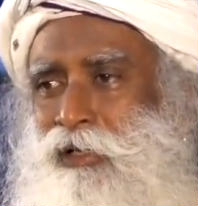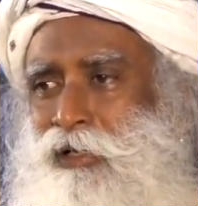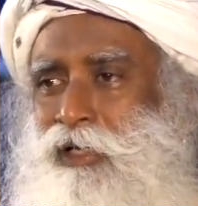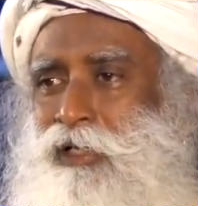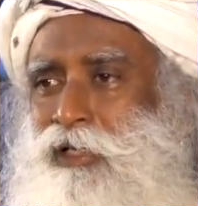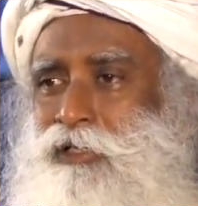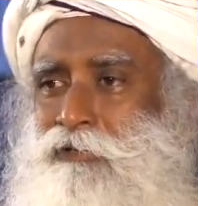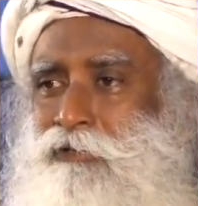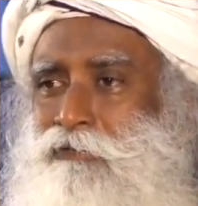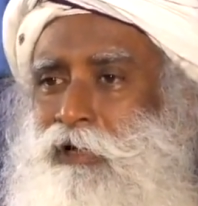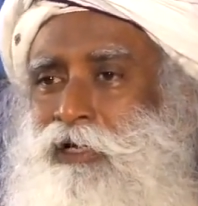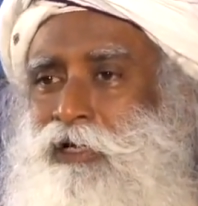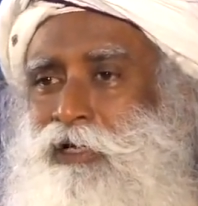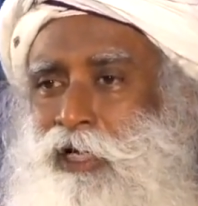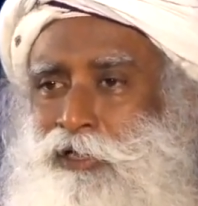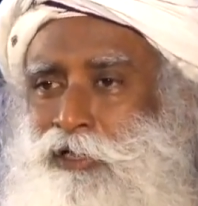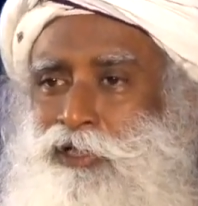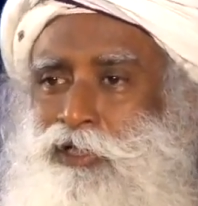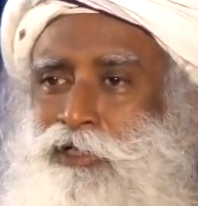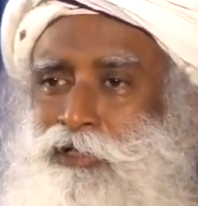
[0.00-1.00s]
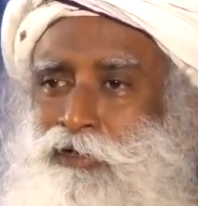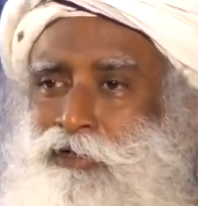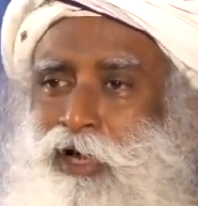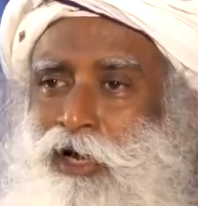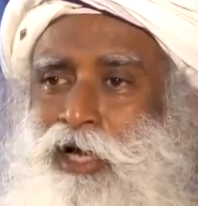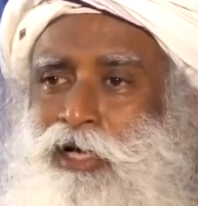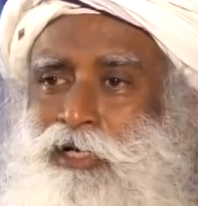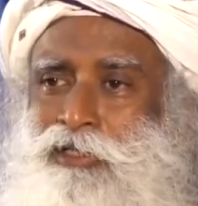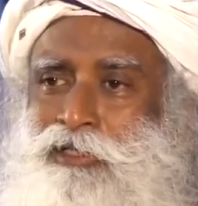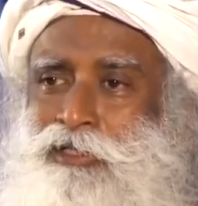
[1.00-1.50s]
It's fantastic
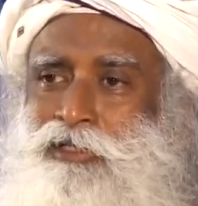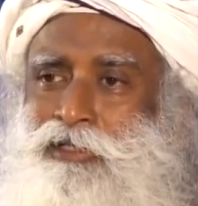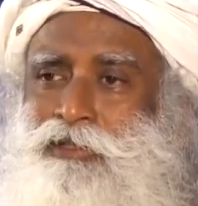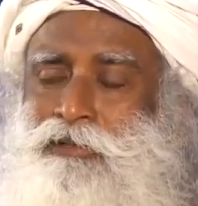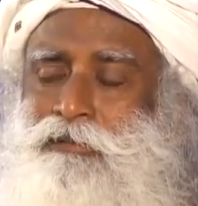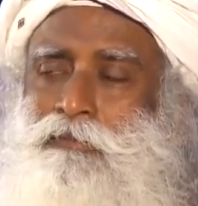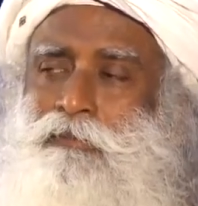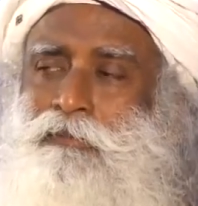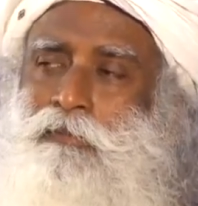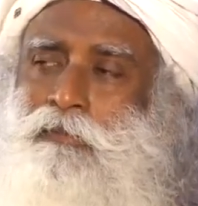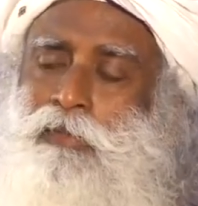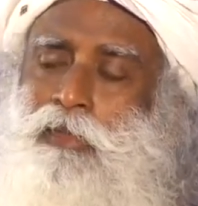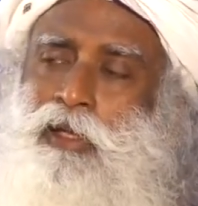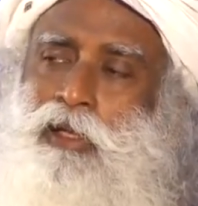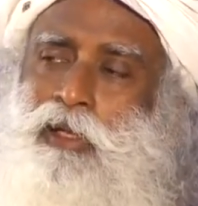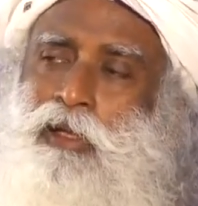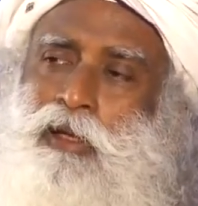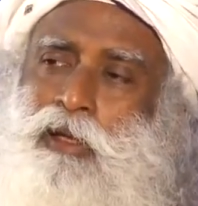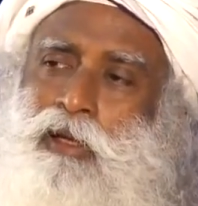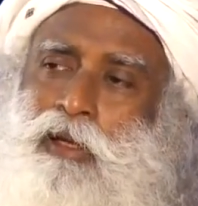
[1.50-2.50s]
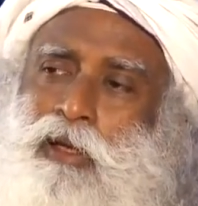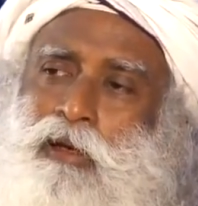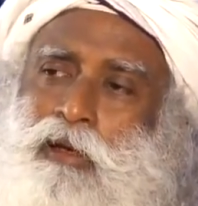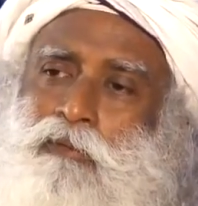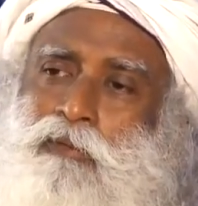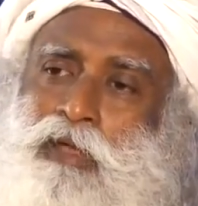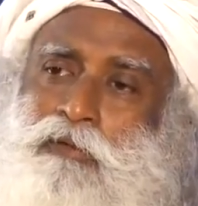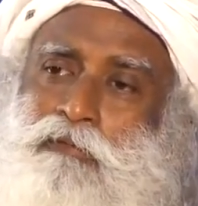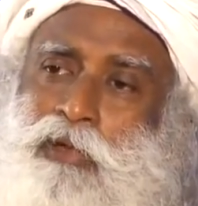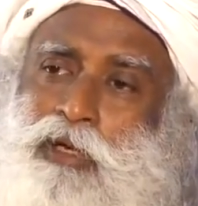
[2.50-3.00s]
rides.
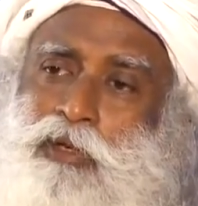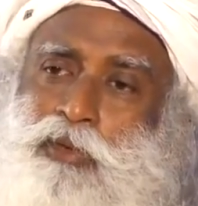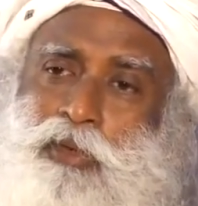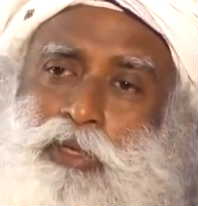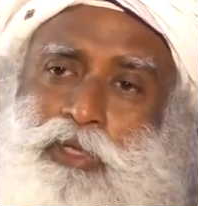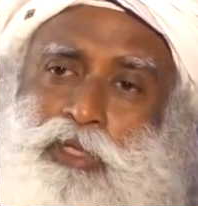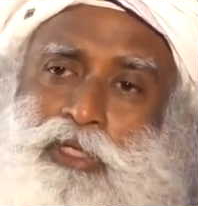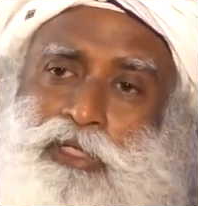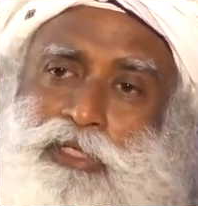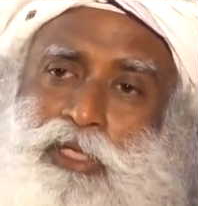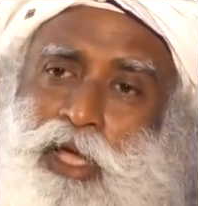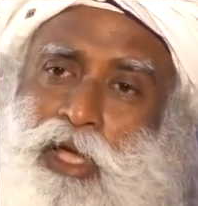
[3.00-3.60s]
When we were doing this,